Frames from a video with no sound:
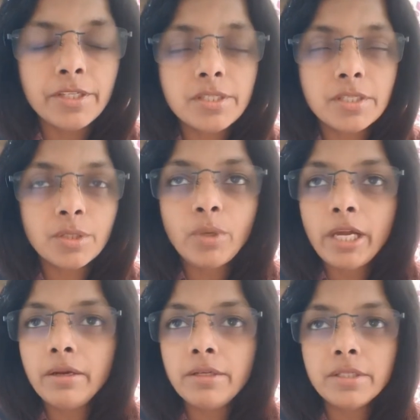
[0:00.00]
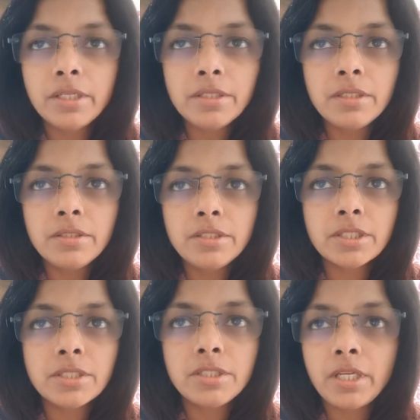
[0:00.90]
and it
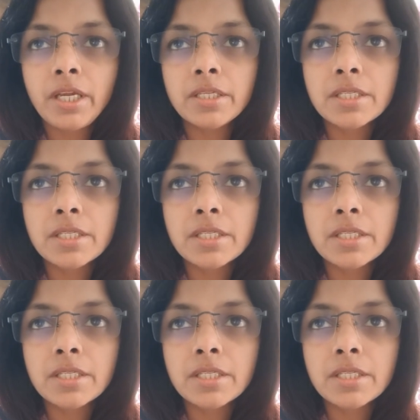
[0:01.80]
just stays.